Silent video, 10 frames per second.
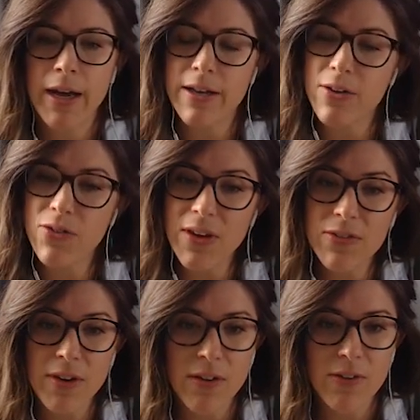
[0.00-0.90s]

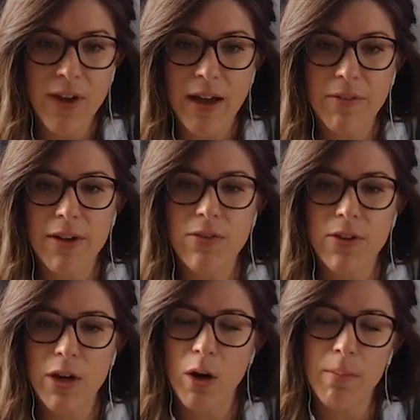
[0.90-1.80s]
Diseases,
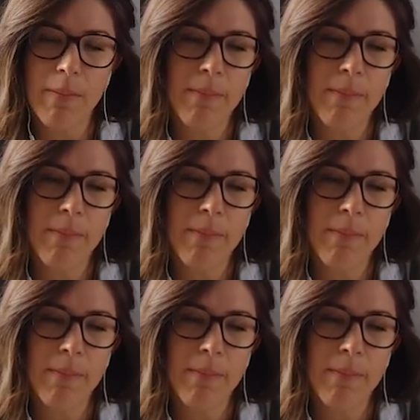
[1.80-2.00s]
obviously, are